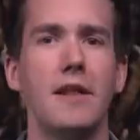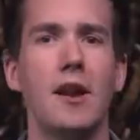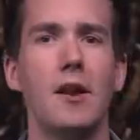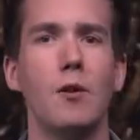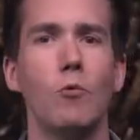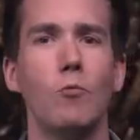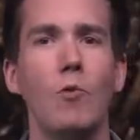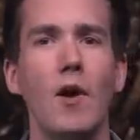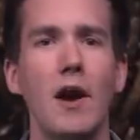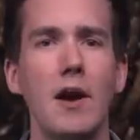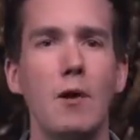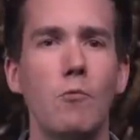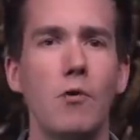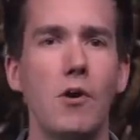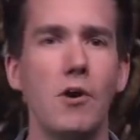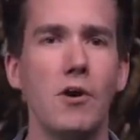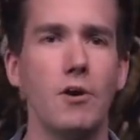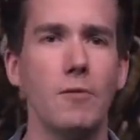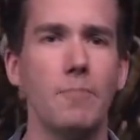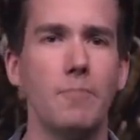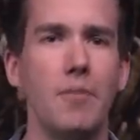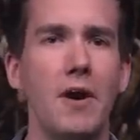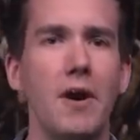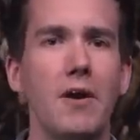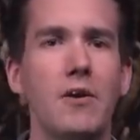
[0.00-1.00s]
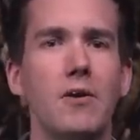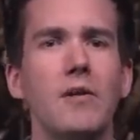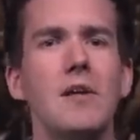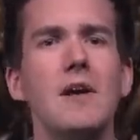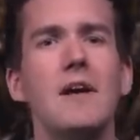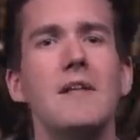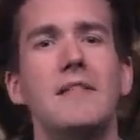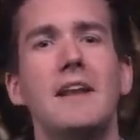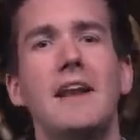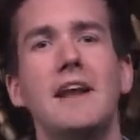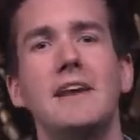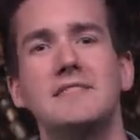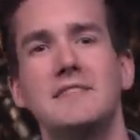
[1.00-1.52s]
that had a White Walker bottle
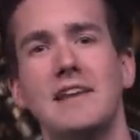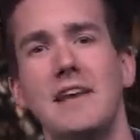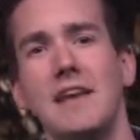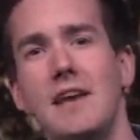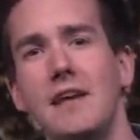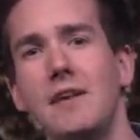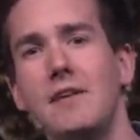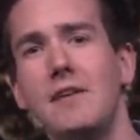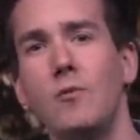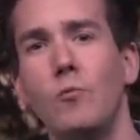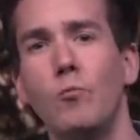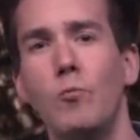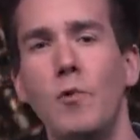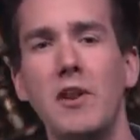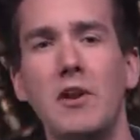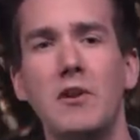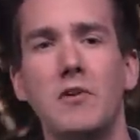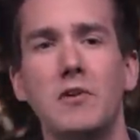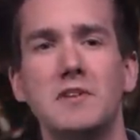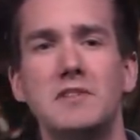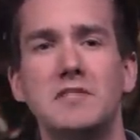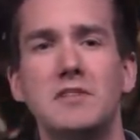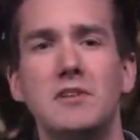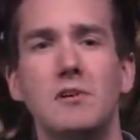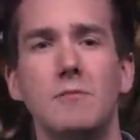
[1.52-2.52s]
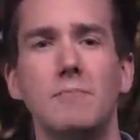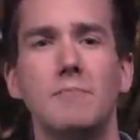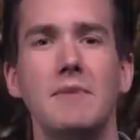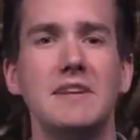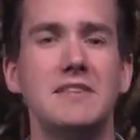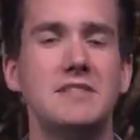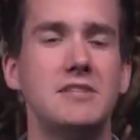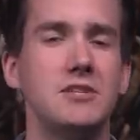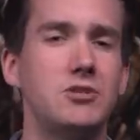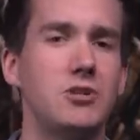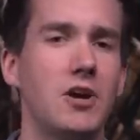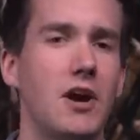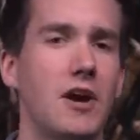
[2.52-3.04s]
that has a hidden "winter is here"
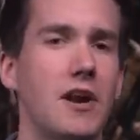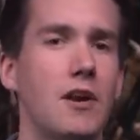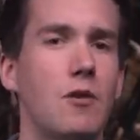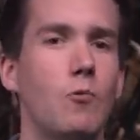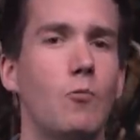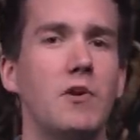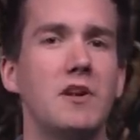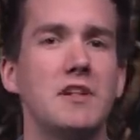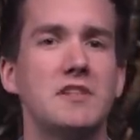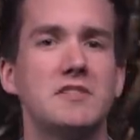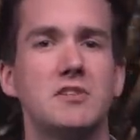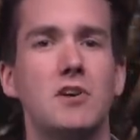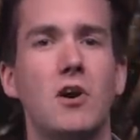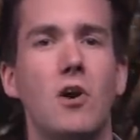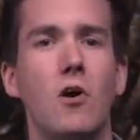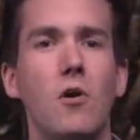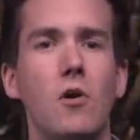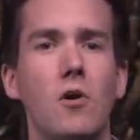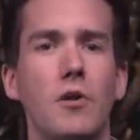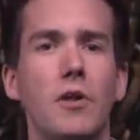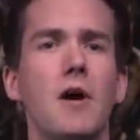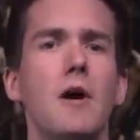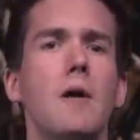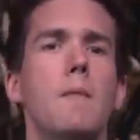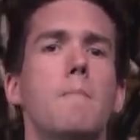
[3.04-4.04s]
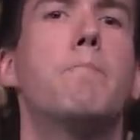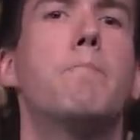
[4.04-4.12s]
message on it when it's cold.